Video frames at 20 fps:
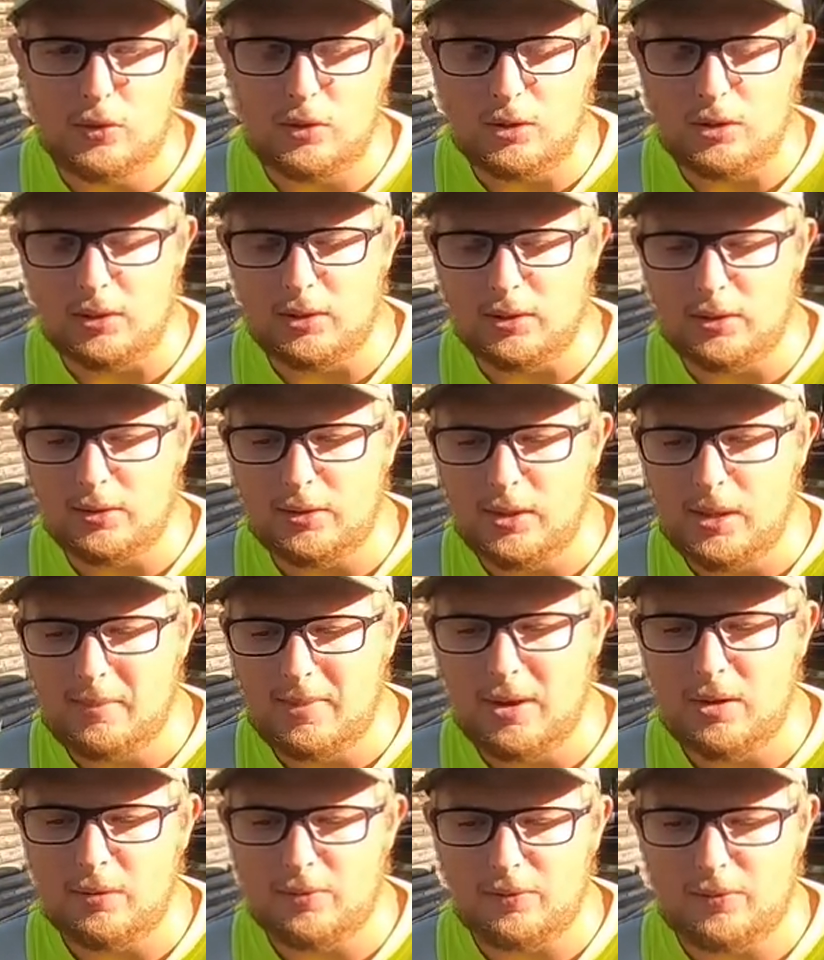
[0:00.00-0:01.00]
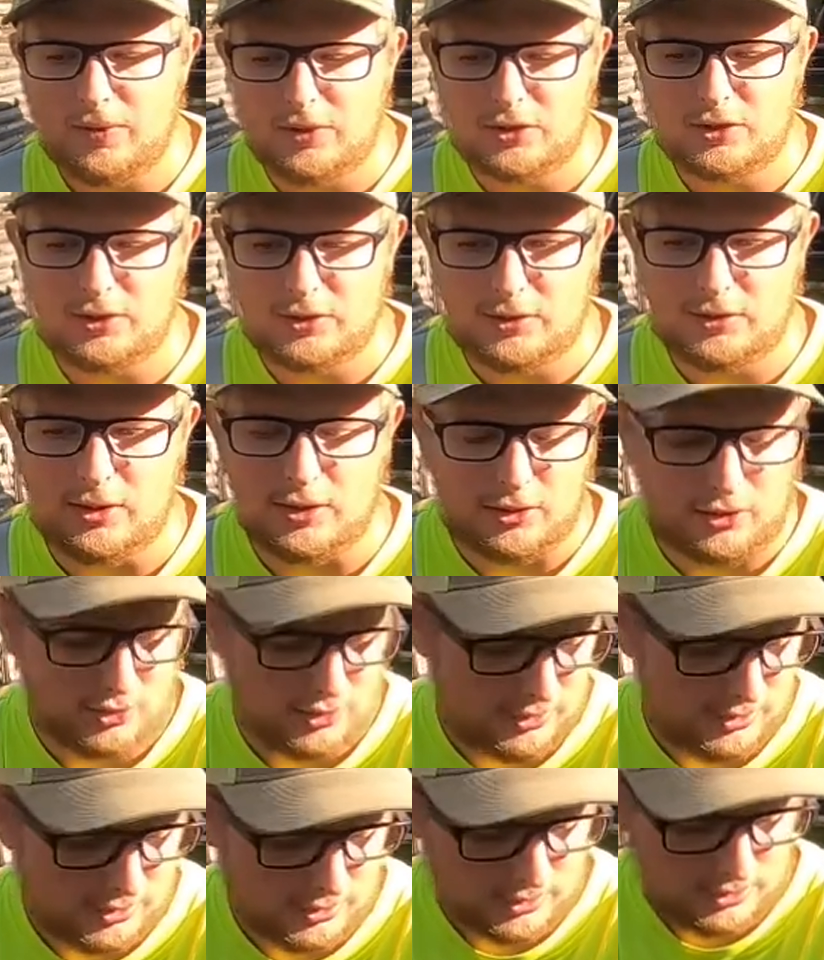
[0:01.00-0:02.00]
uh, about fishing a
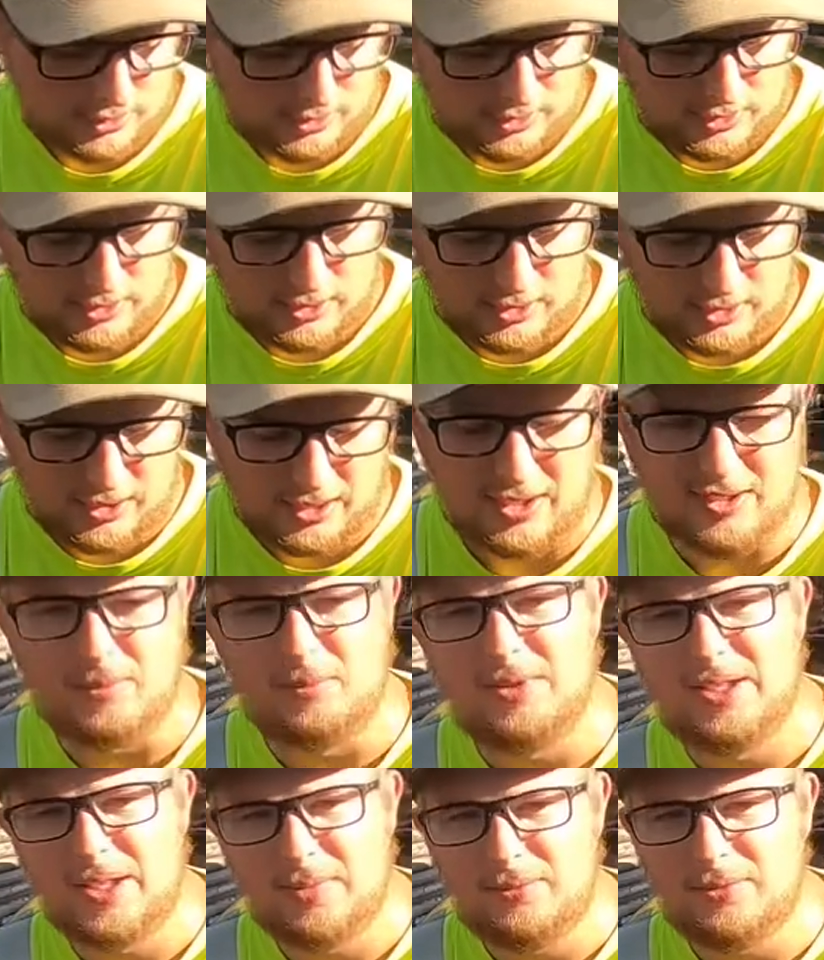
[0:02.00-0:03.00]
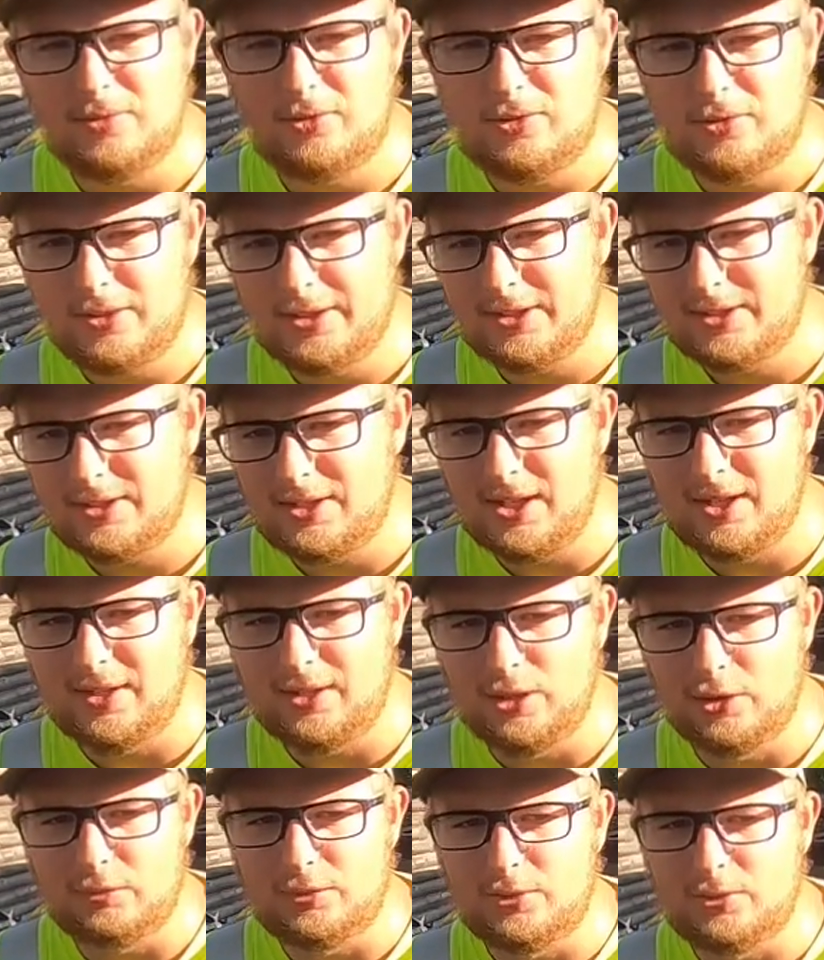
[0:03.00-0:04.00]
jig and some tips and tricks kind of
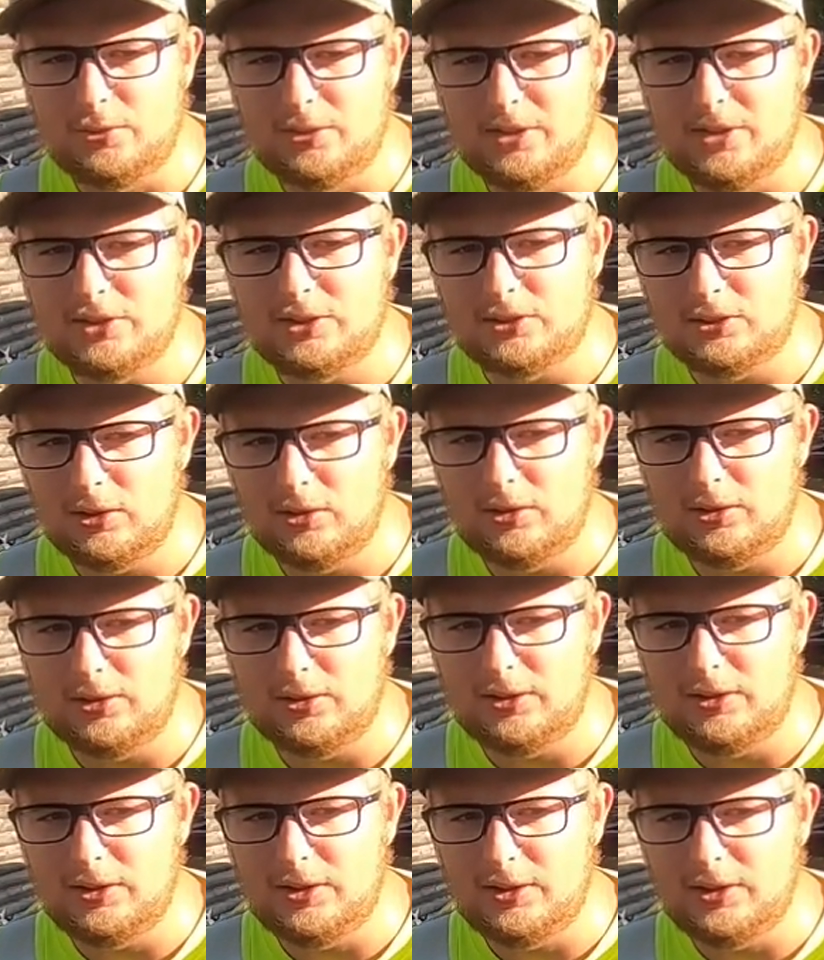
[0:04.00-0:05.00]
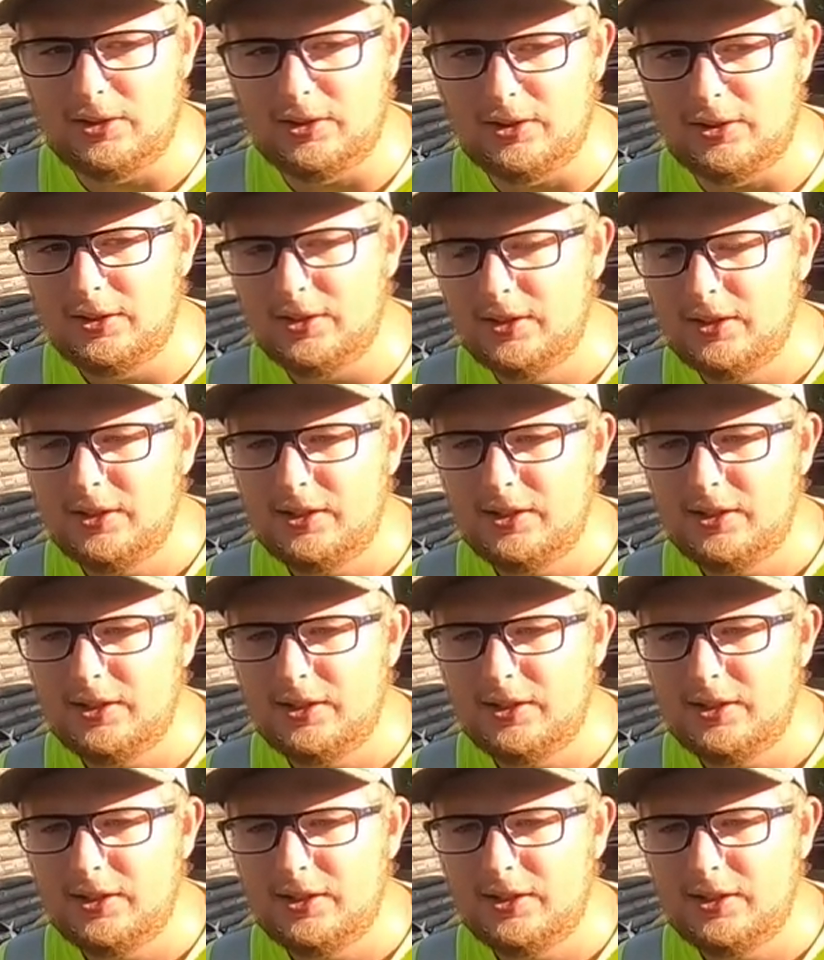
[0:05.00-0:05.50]
help you get started and